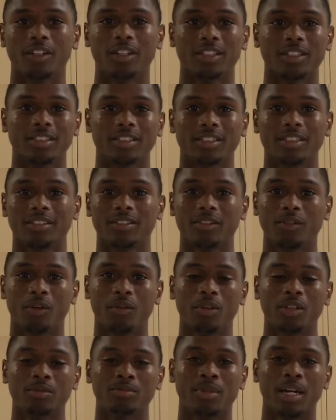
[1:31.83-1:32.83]
us when
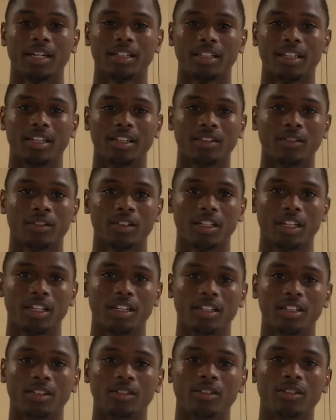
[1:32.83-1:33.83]
we back then
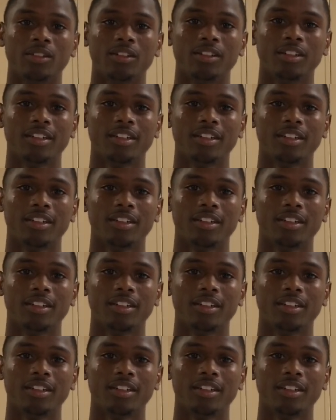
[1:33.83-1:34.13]
in little.